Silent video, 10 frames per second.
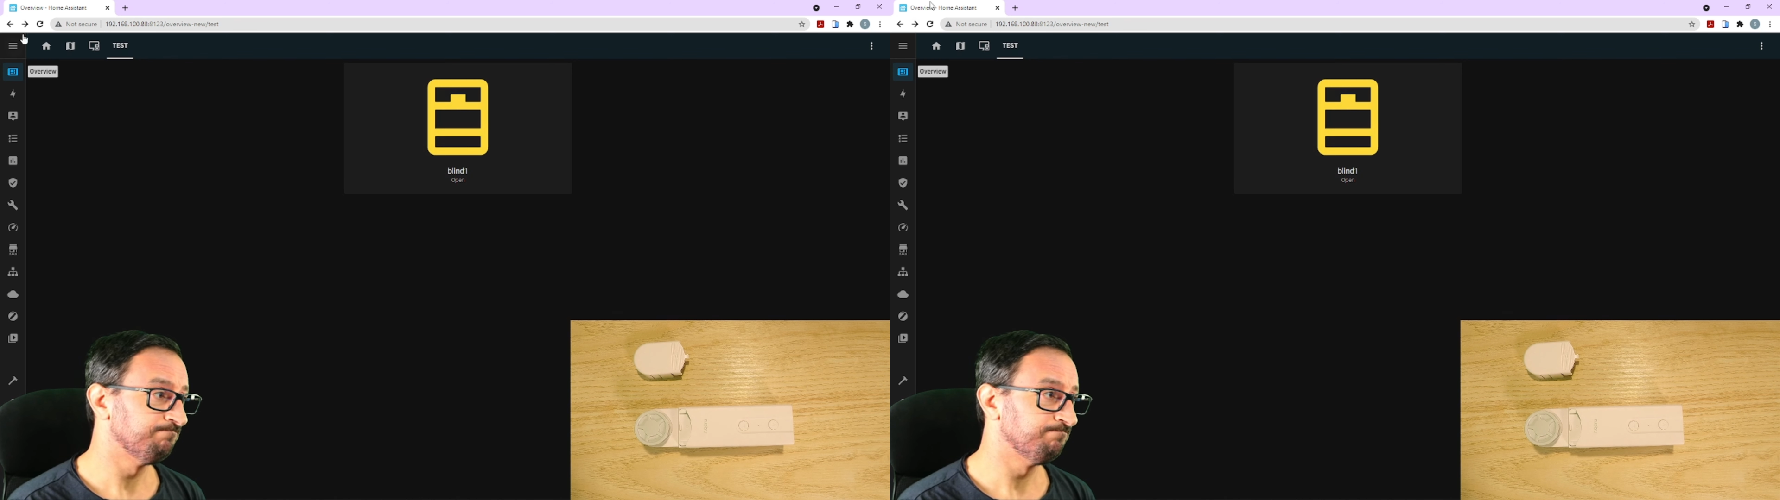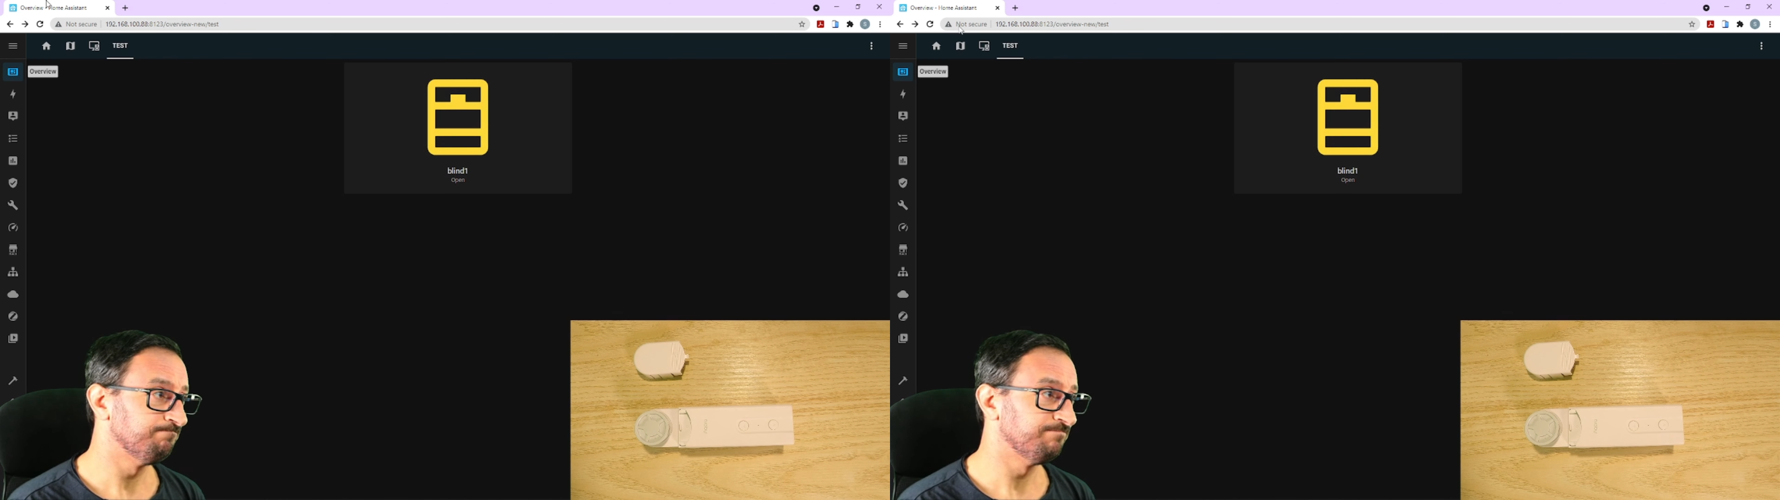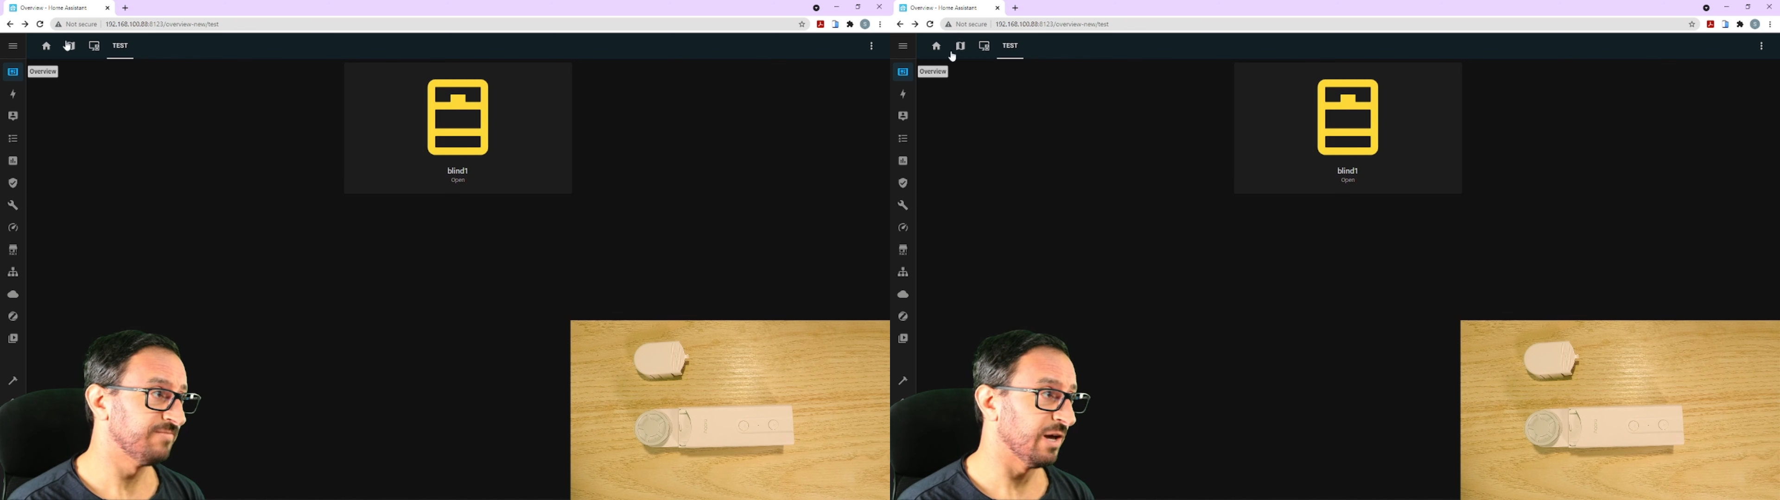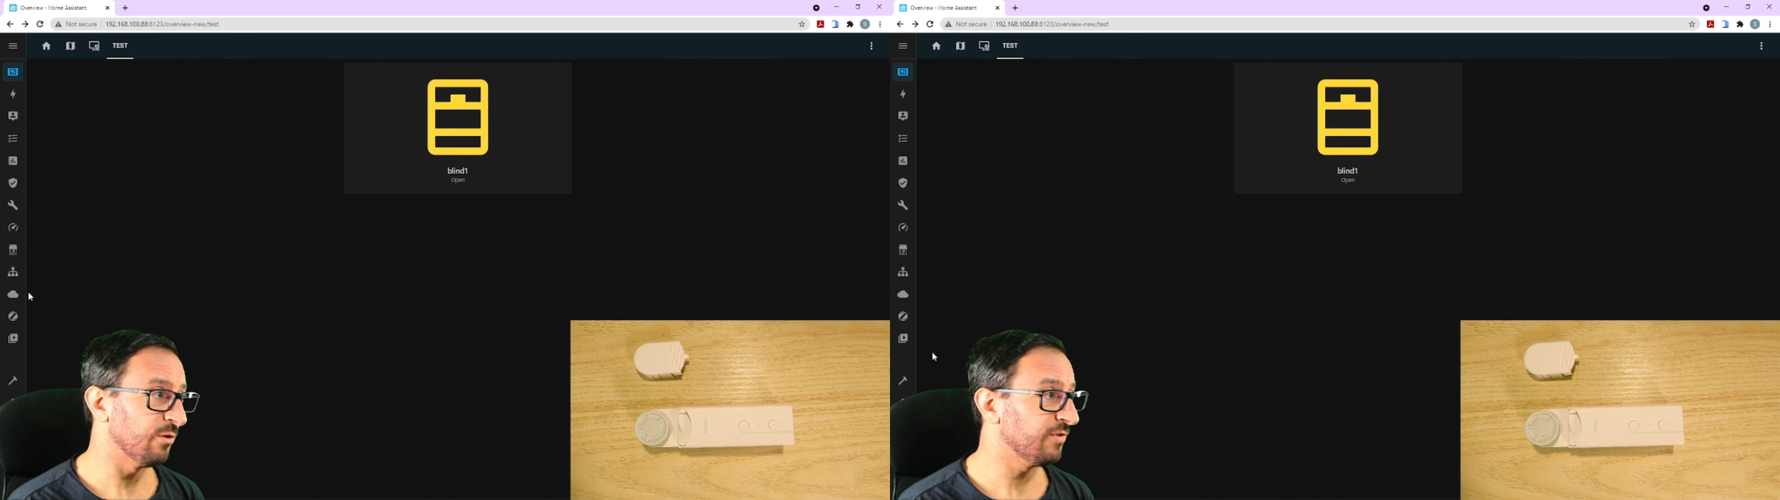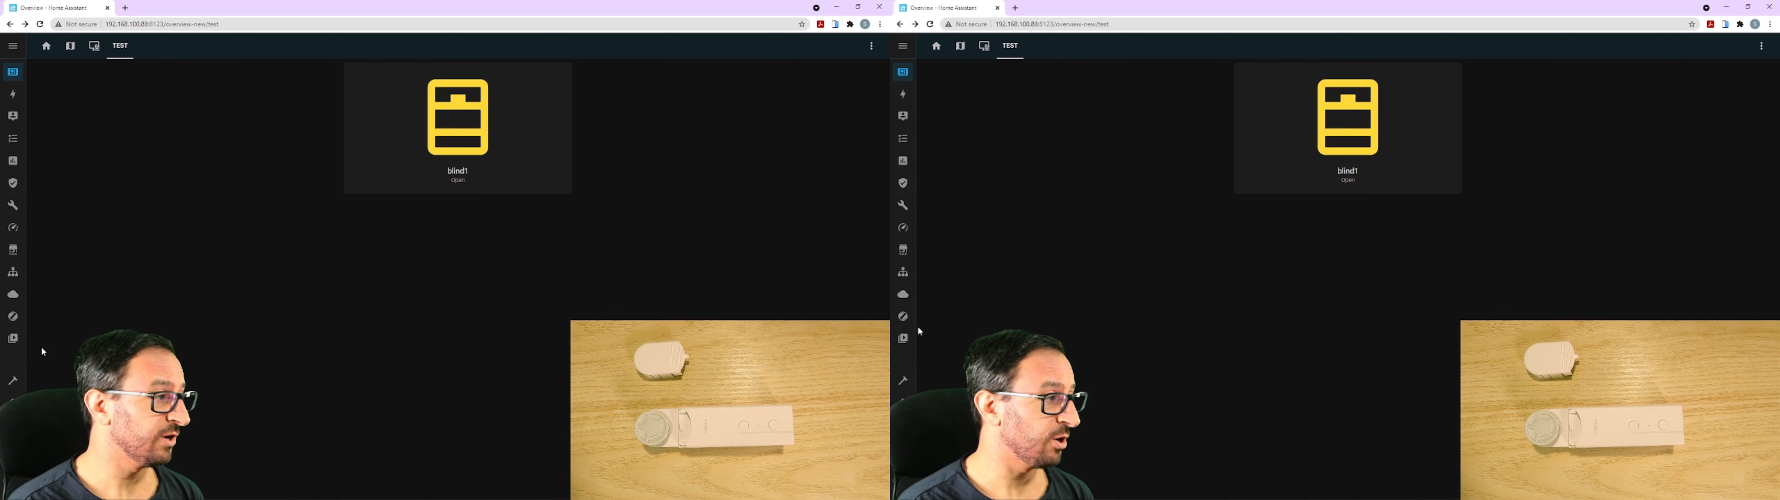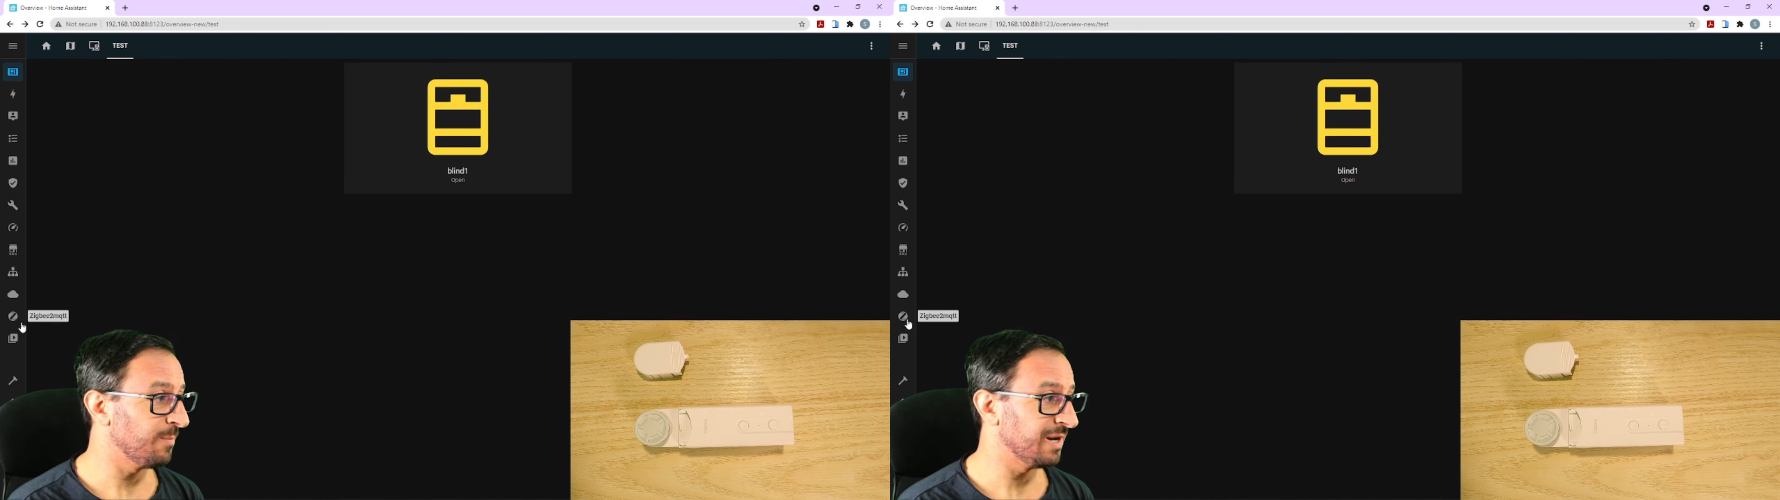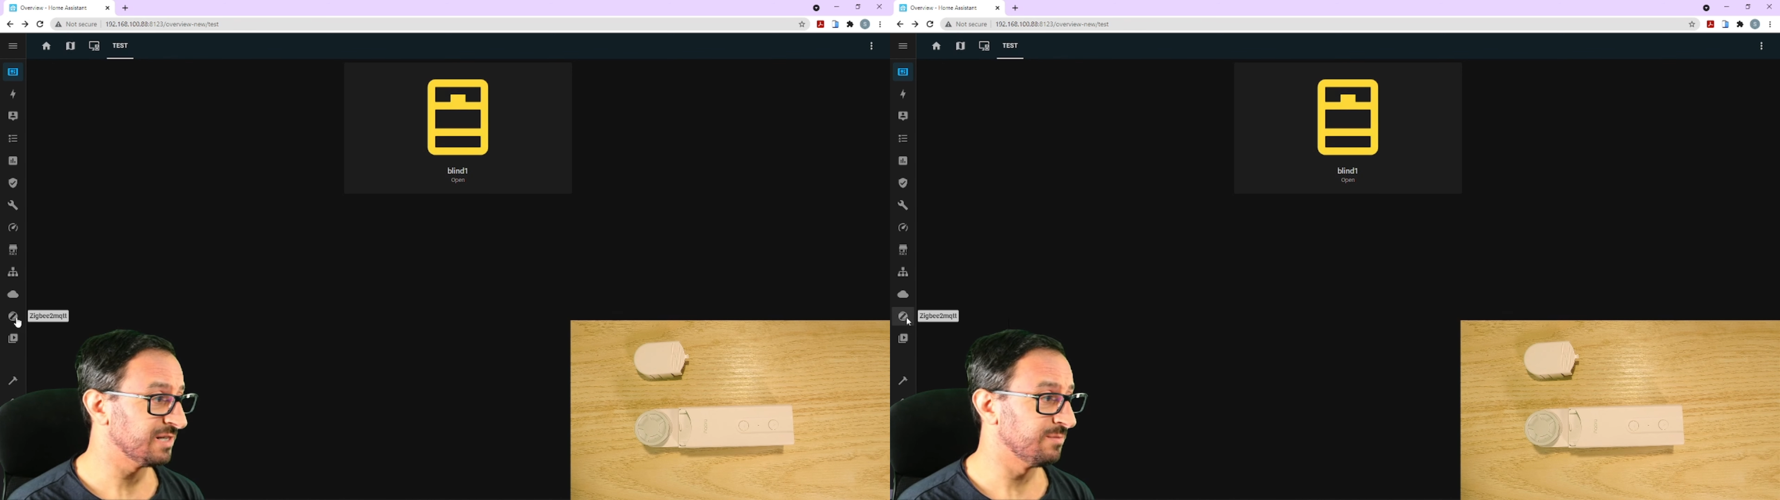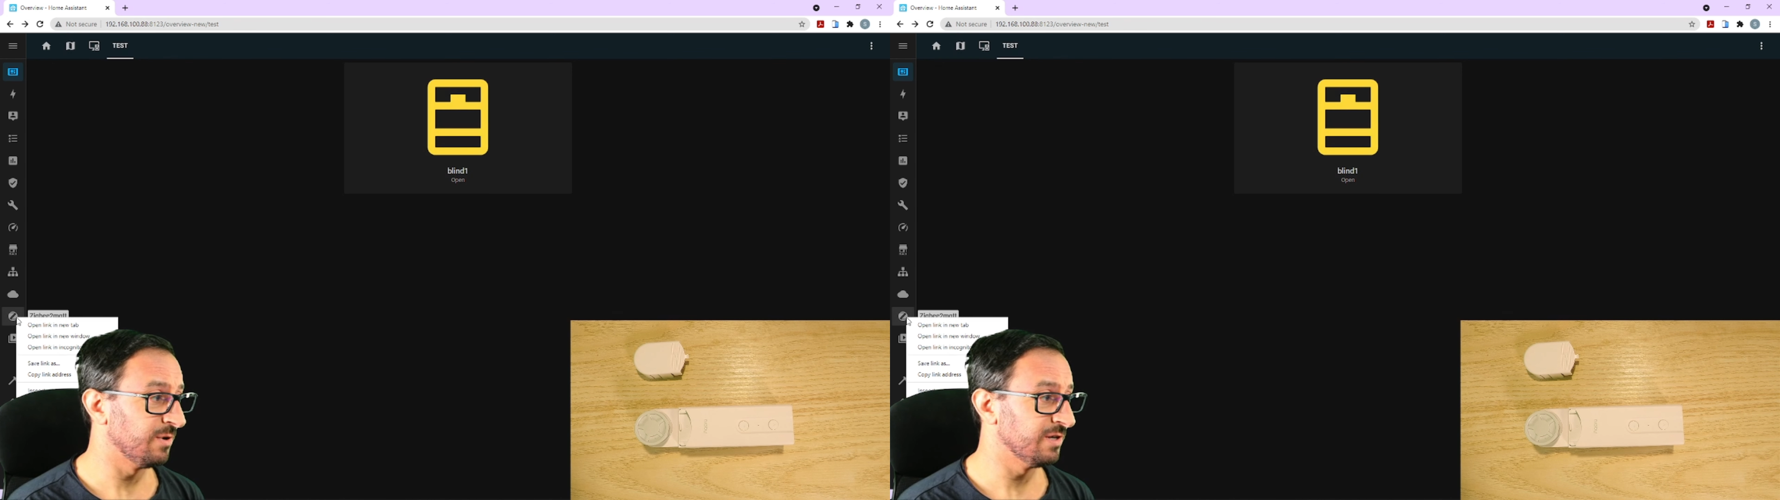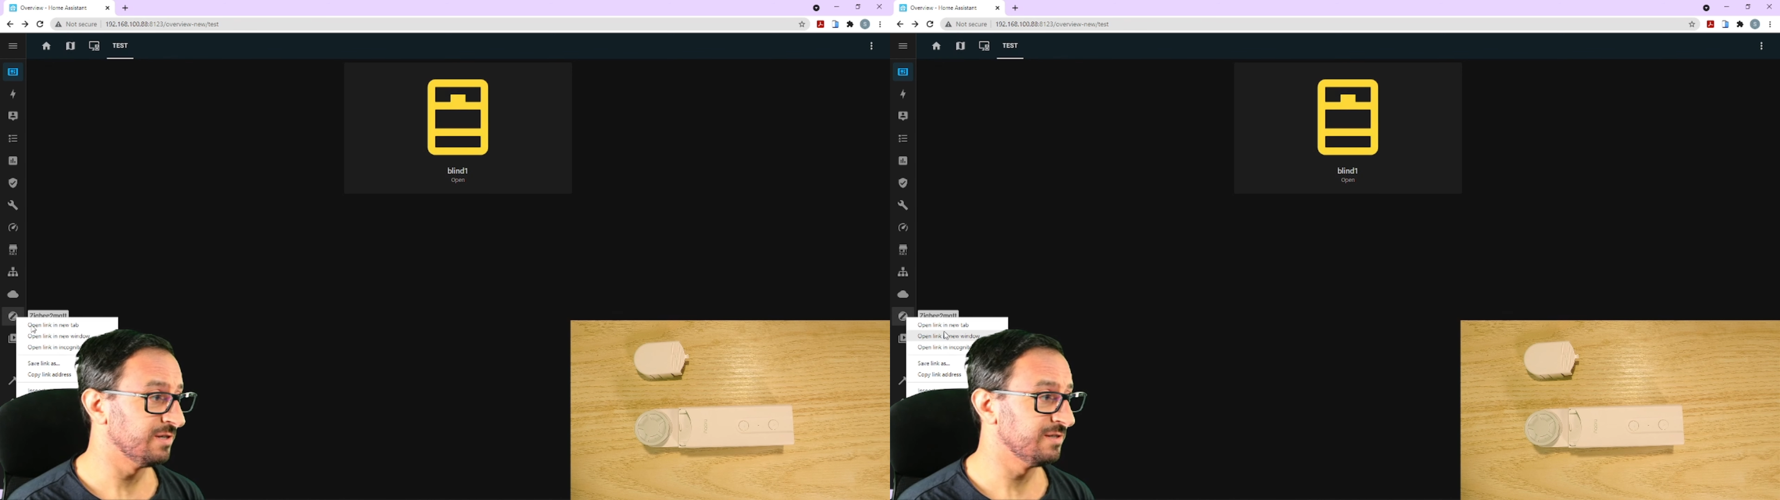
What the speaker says: Now, if I go back to my